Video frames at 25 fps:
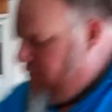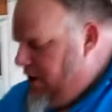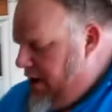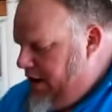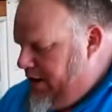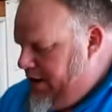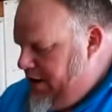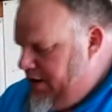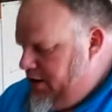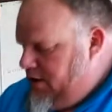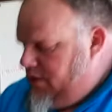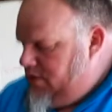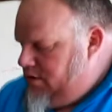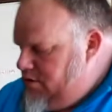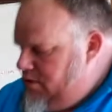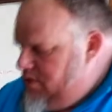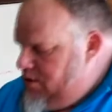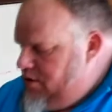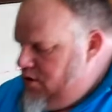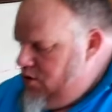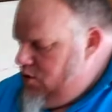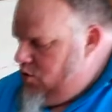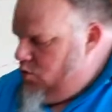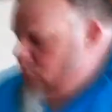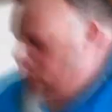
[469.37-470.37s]
right here
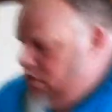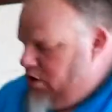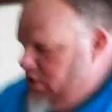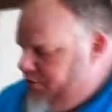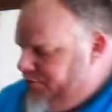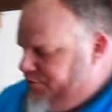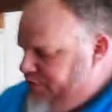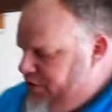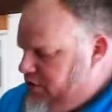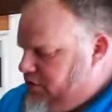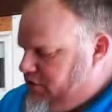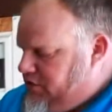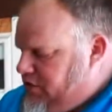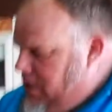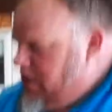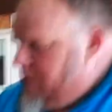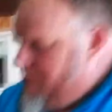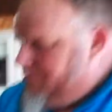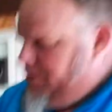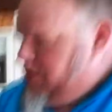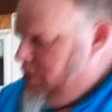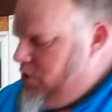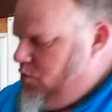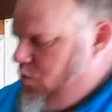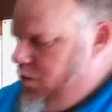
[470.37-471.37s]
where if this
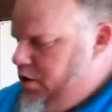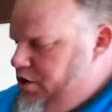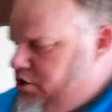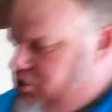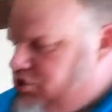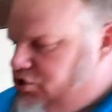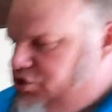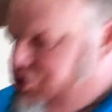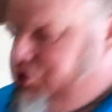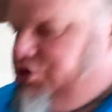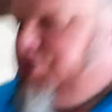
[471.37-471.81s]
company wished